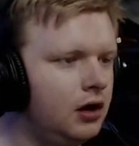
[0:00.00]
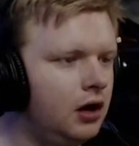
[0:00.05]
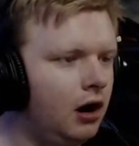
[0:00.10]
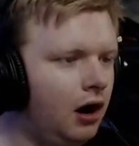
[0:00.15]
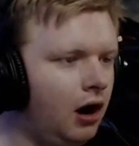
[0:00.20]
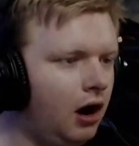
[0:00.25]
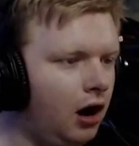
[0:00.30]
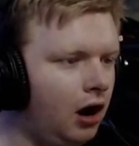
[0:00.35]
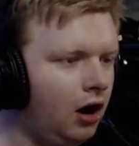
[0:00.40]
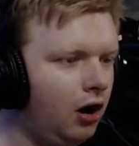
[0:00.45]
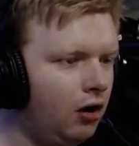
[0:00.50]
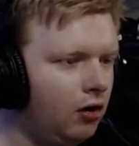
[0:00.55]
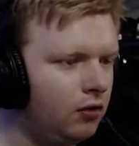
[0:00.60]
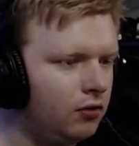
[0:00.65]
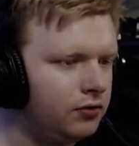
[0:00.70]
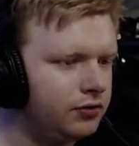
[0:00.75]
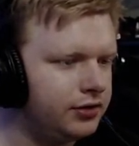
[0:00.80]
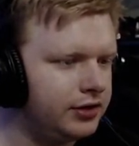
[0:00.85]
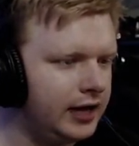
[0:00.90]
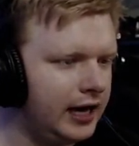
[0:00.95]

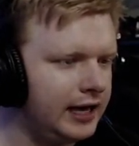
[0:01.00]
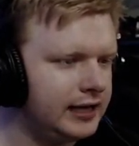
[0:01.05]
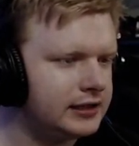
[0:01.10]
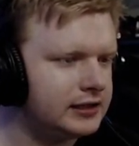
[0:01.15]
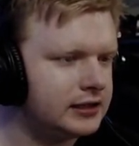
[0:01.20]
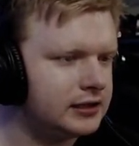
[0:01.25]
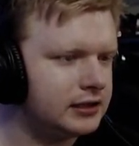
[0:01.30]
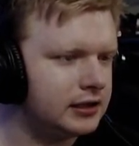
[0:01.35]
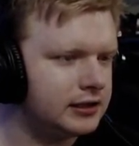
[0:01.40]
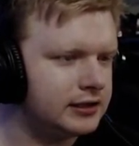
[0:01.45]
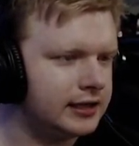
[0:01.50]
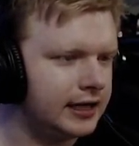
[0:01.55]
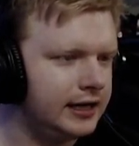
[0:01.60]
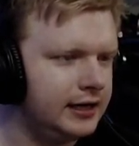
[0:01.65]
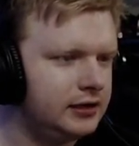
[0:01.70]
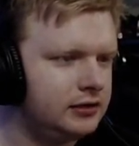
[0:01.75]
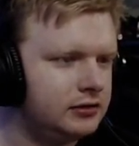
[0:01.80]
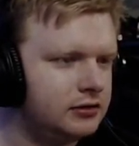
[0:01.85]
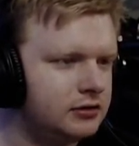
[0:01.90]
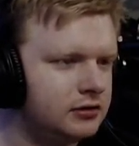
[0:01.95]
Oh, that's the
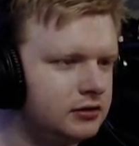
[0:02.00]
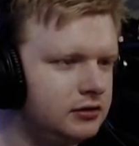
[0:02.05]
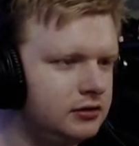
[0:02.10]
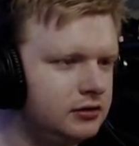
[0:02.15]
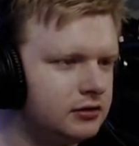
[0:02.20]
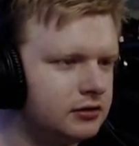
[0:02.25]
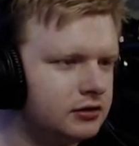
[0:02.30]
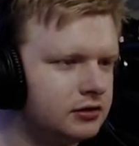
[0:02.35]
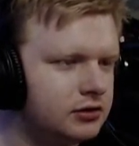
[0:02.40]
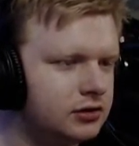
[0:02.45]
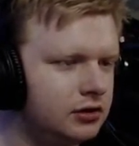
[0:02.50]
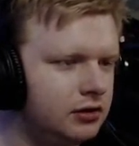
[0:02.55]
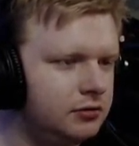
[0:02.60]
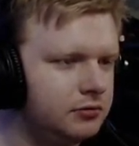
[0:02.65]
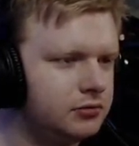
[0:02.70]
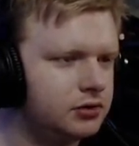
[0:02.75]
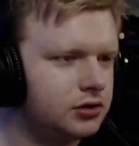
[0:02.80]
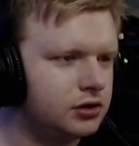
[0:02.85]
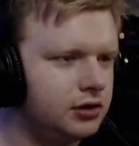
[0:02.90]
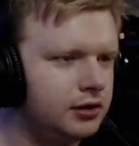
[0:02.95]
dead
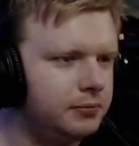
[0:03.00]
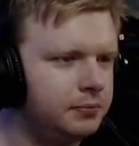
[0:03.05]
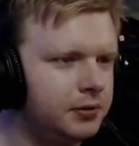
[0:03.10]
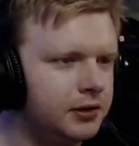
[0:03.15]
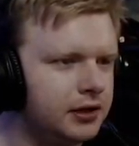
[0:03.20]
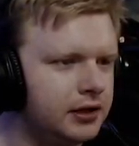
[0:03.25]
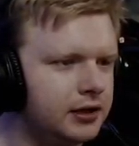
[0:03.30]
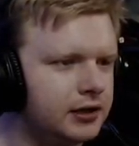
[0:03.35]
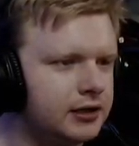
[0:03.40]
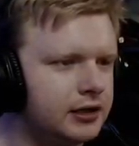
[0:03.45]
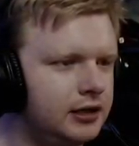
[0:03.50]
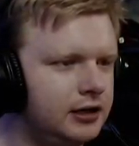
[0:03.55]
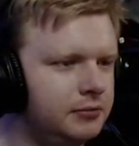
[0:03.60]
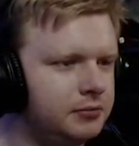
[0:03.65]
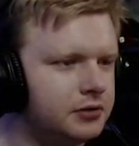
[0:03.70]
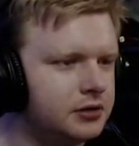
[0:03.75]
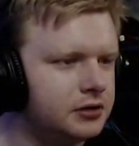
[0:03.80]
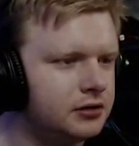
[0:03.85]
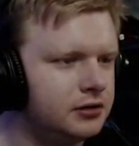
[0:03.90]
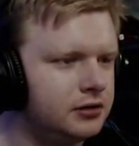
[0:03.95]
stormtrooper that
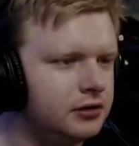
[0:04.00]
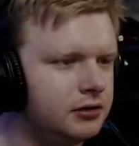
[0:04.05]
clips through the